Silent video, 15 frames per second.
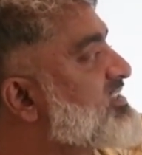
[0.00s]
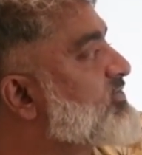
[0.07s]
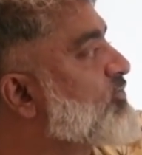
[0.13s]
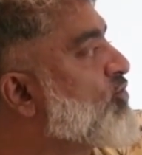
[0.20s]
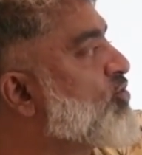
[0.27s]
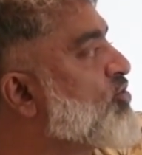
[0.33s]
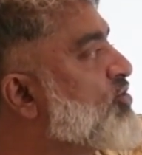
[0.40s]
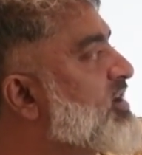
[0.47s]

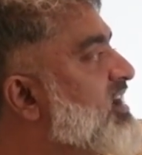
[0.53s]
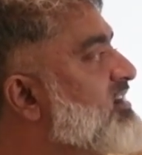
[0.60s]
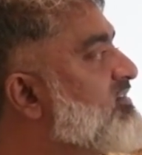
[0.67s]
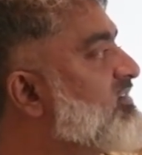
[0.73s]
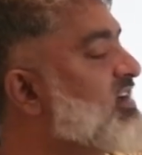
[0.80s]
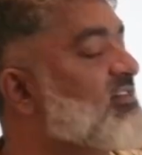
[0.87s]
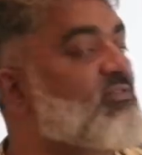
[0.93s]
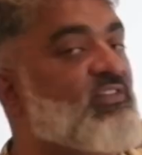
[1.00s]
4 and
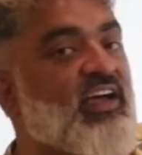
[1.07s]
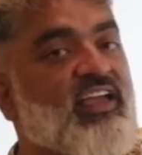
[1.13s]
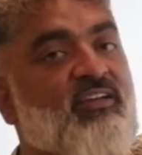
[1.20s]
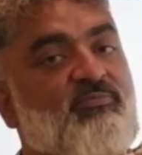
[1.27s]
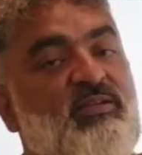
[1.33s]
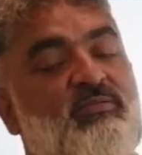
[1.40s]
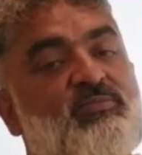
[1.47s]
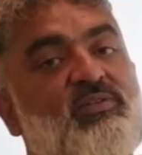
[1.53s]
1, 5
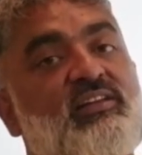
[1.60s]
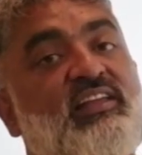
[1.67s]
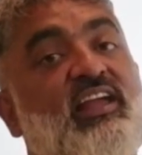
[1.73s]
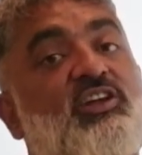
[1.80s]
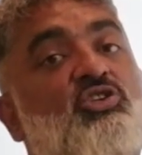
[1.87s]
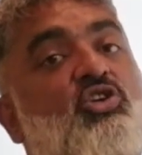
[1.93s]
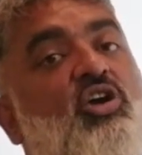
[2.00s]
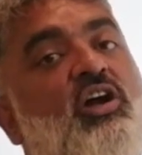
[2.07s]
people
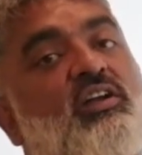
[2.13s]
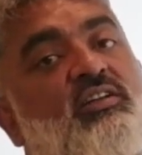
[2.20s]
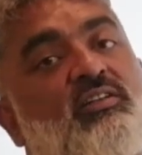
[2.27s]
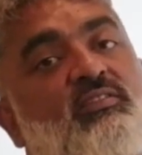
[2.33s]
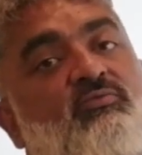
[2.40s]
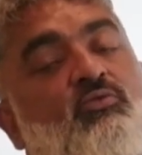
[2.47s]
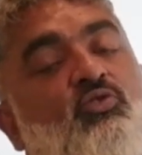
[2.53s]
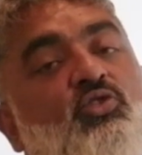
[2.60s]
cannot
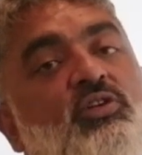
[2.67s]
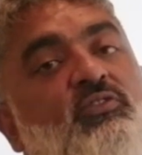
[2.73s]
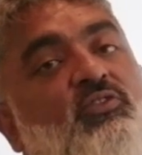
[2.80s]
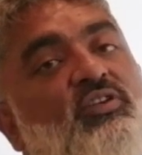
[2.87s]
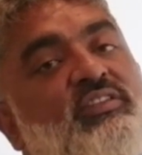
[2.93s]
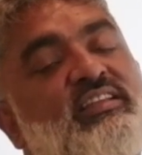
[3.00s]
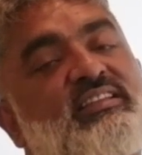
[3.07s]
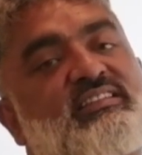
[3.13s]
vote
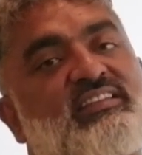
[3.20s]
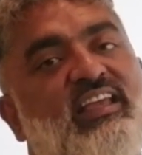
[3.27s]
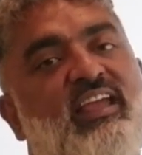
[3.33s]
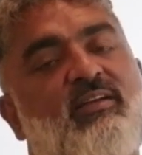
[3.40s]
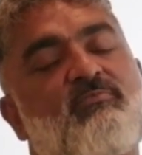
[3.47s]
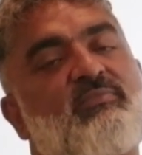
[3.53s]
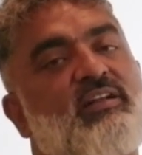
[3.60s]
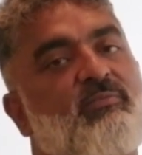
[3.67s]
for the
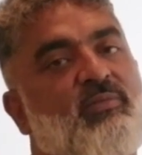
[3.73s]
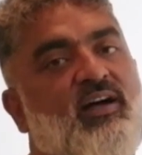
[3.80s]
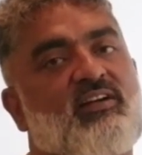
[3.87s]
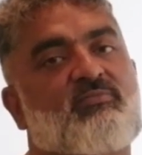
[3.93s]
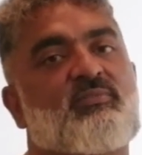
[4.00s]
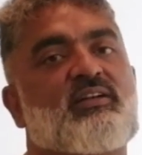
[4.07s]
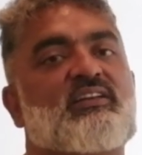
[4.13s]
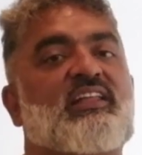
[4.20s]
same department.